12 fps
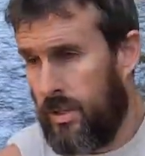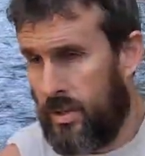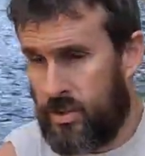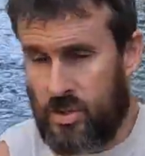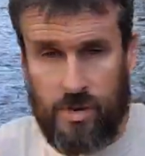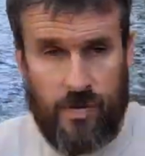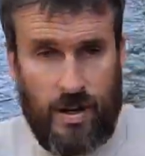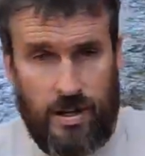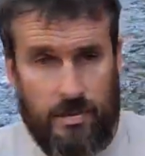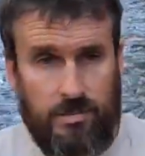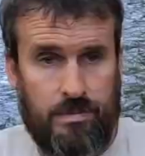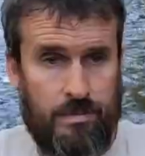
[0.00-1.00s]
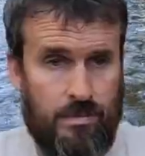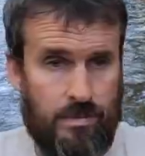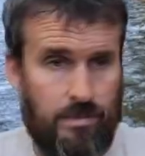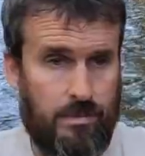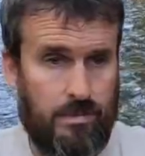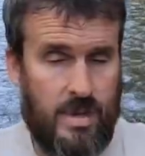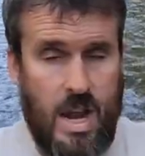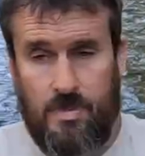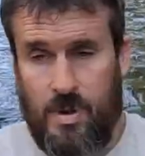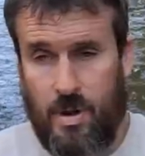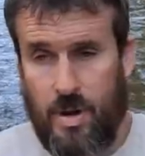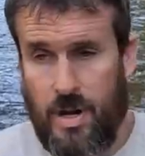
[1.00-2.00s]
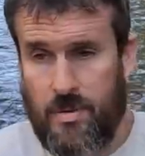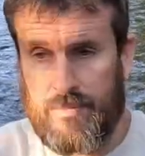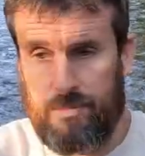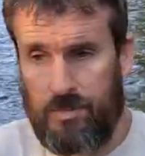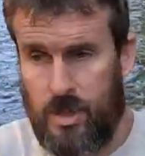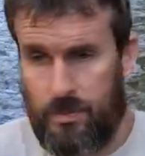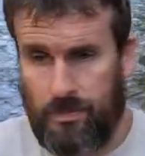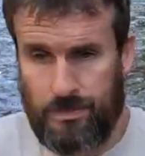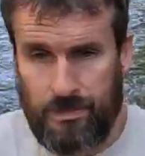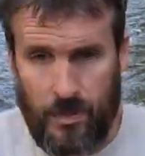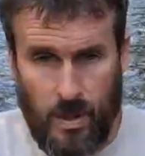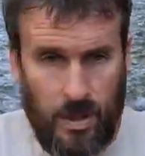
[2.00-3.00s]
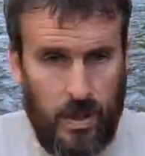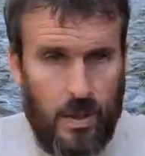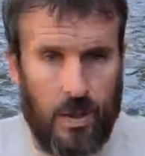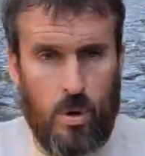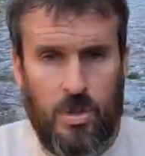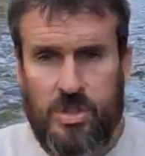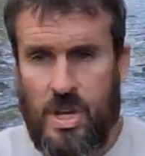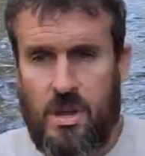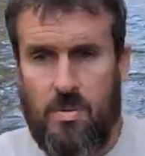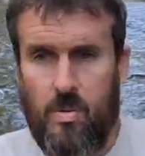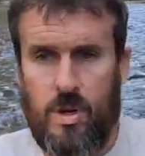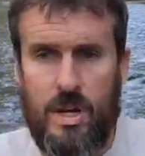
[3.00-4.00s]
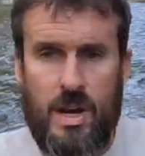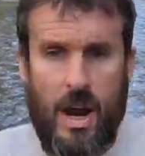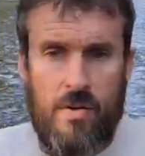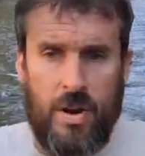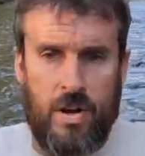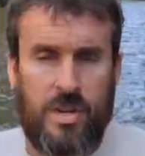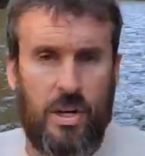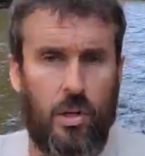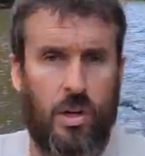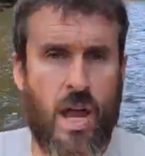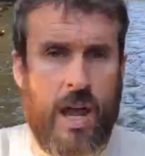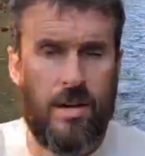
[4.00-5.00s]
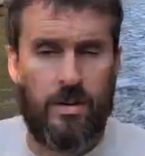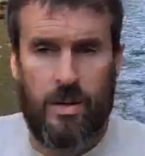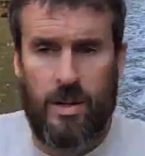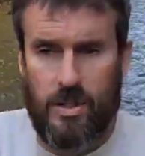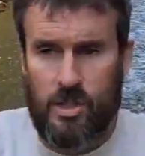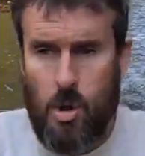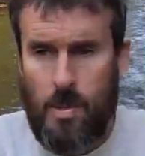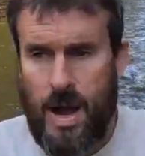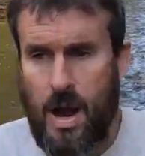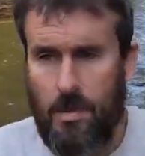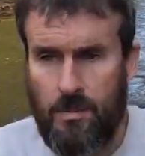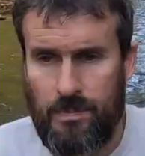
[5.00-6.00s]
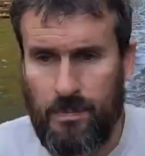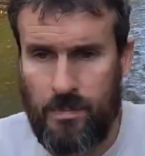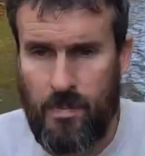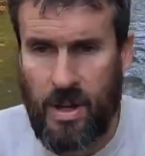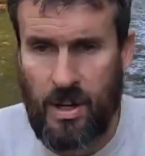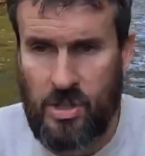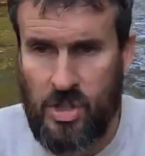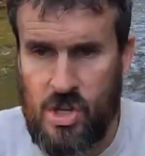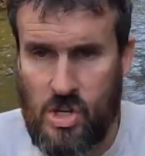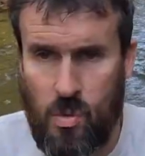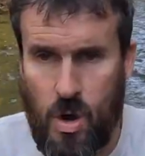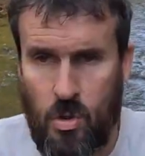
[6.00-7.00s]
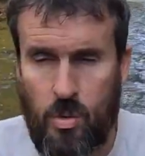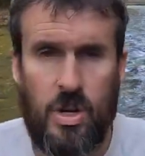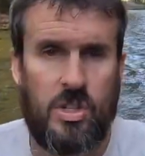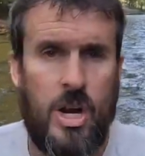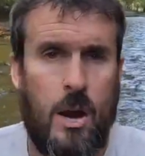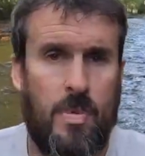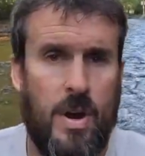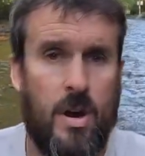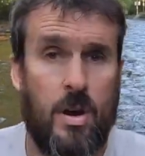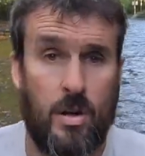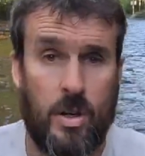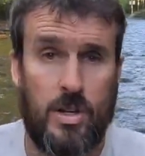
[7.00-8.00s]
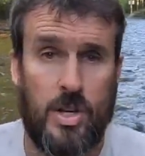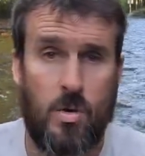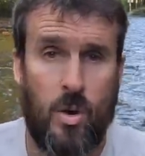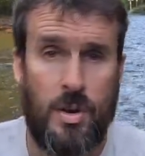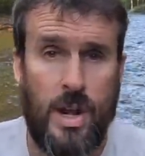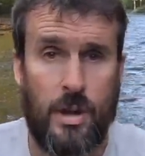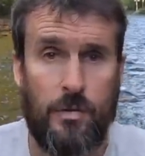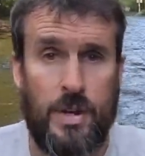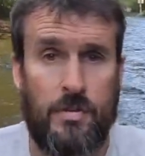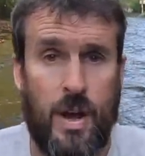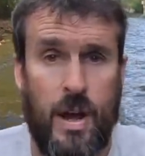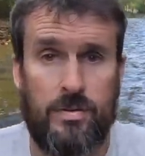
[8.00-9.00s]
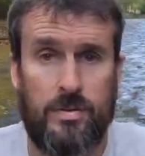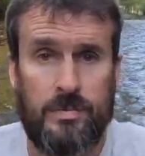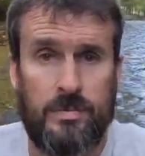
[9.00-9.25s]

and see if I could camp there tonight. We'll see. We'll get down there, take a look at it, and scope it out, and make a decision whether we're gonna stop there or continue on down to 55.